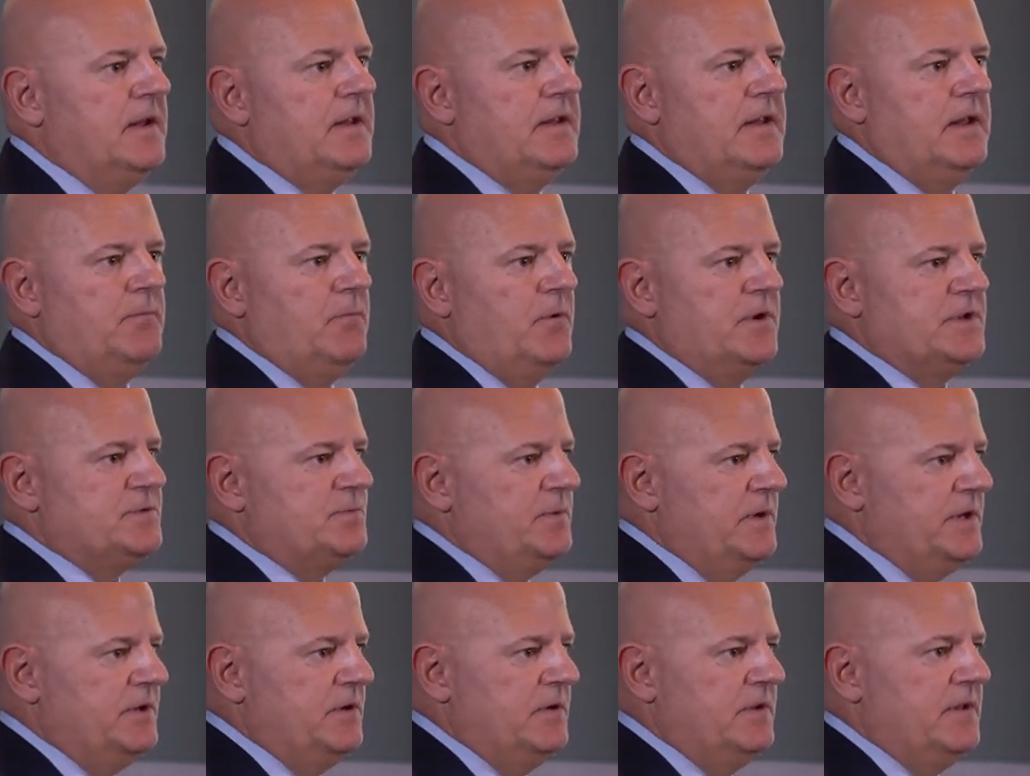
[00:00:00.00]
Then once
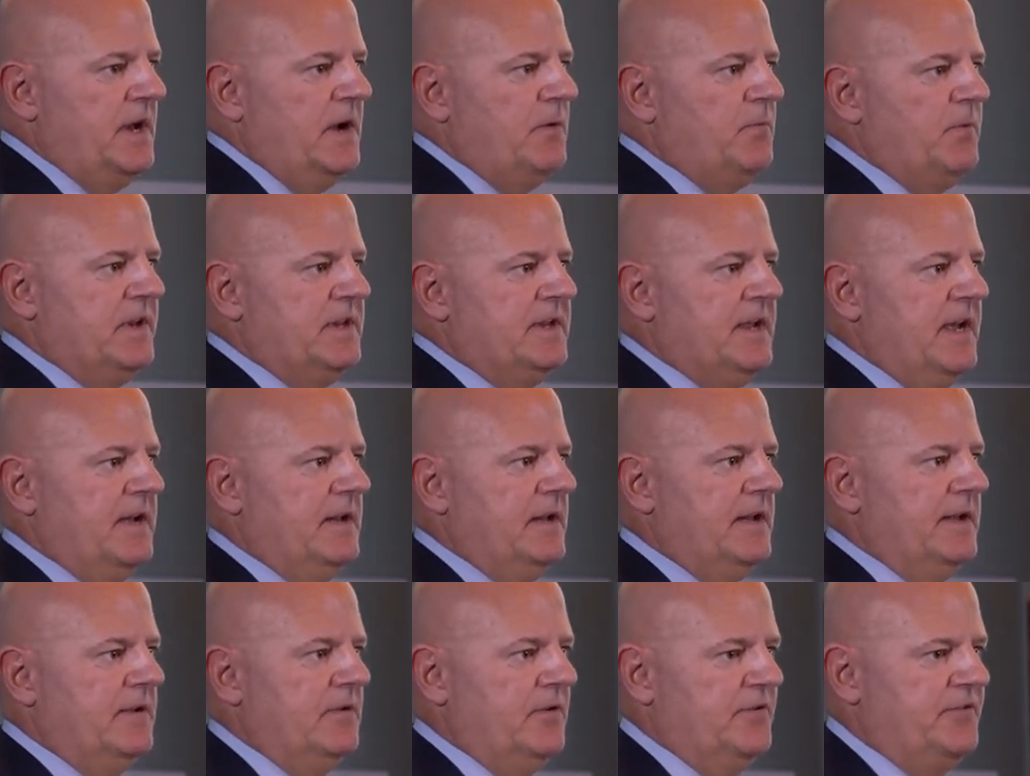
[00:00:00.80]
we do that, we
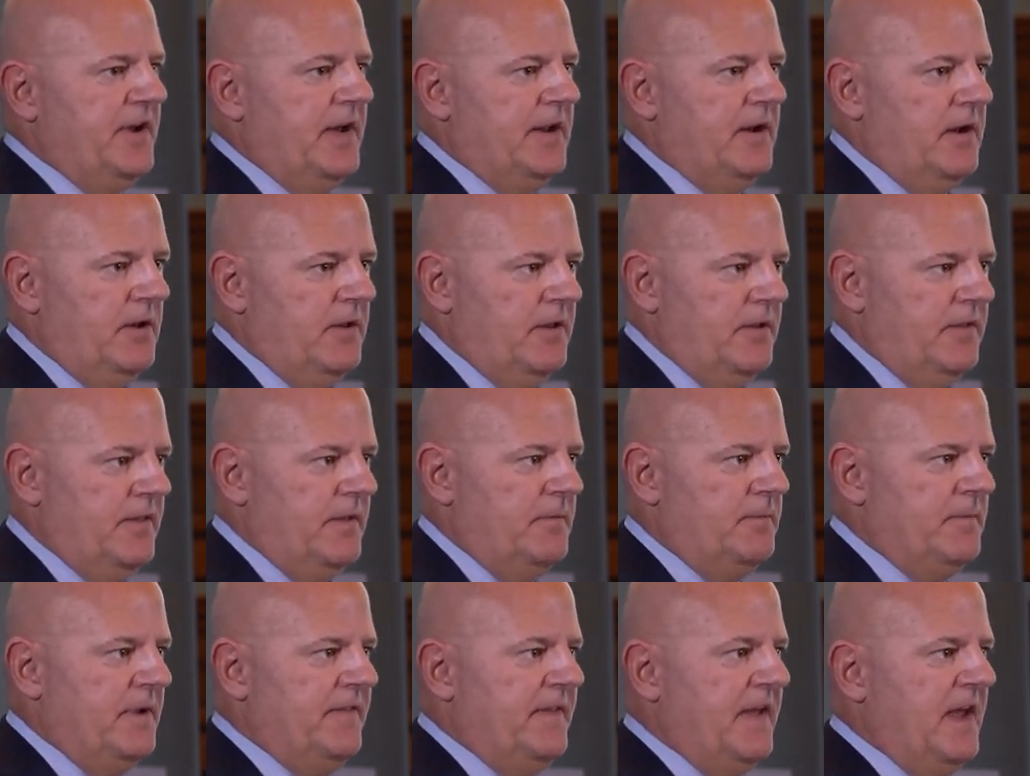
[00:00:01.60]
take legal title to
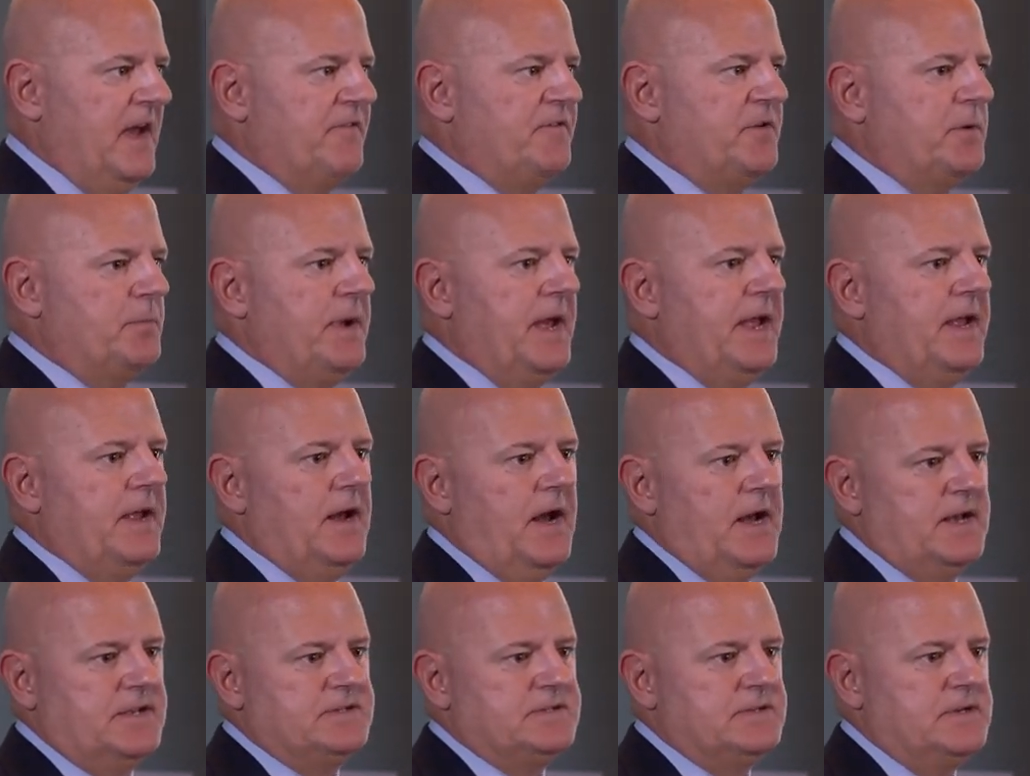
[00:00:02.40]
them and they have to pay
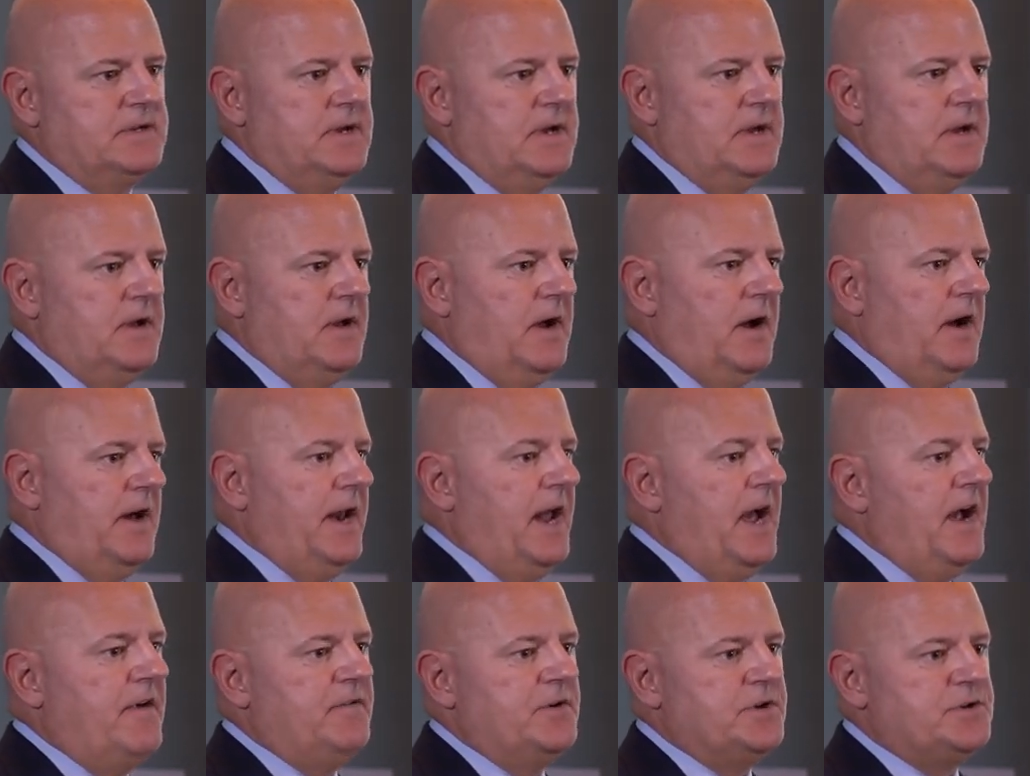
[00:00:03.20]
us.
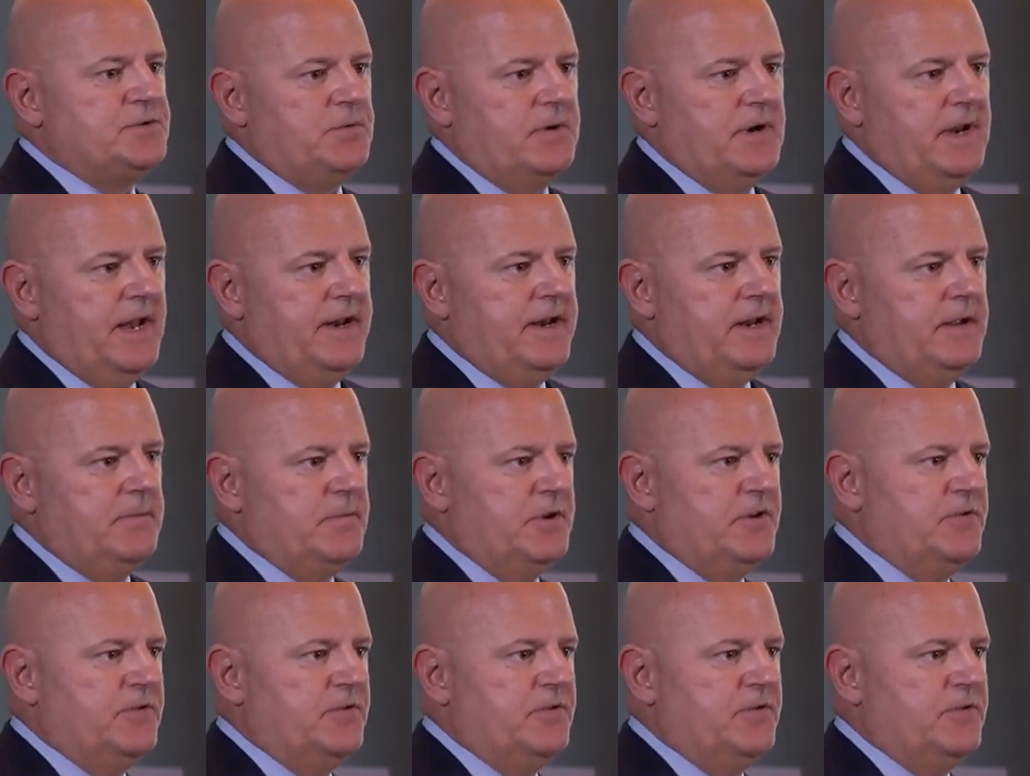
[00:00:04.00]
On average, we're lending